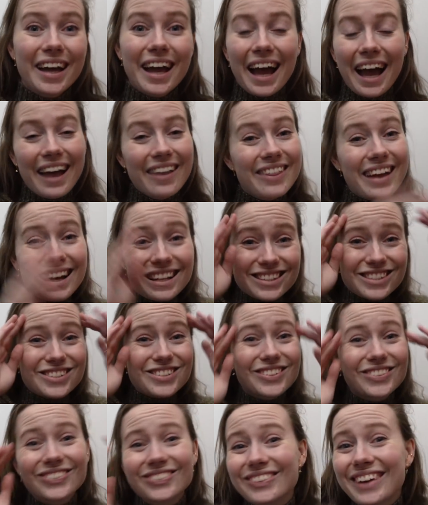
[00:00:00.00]
And that's
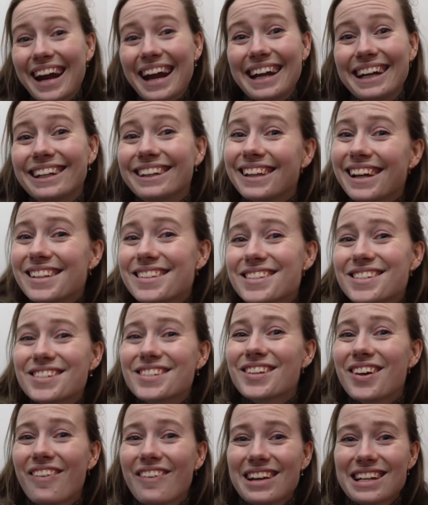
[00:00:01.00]
great, that's
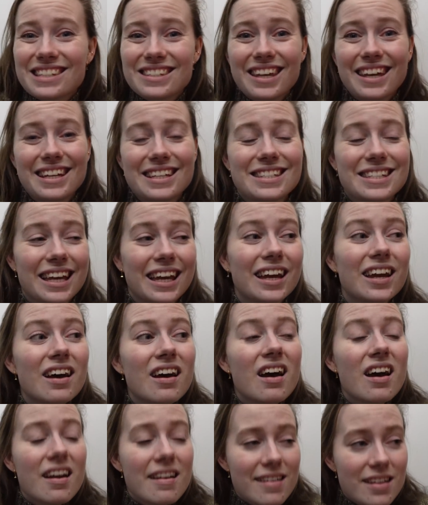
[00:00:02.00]
so exciting.
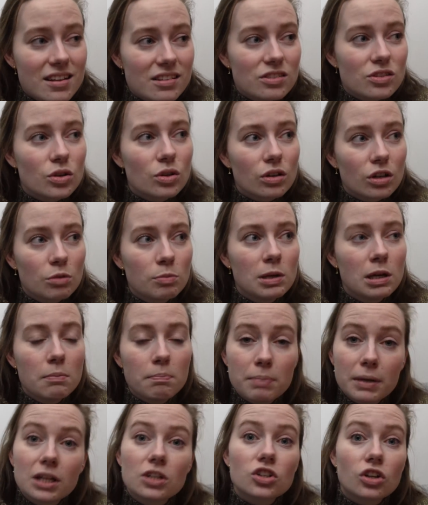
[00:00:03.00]
It took me a
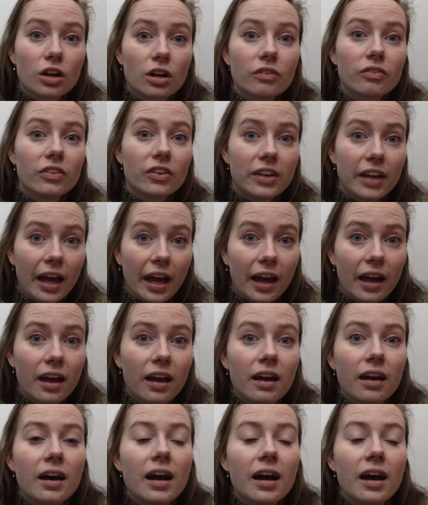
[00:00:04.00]
big chunk of the day,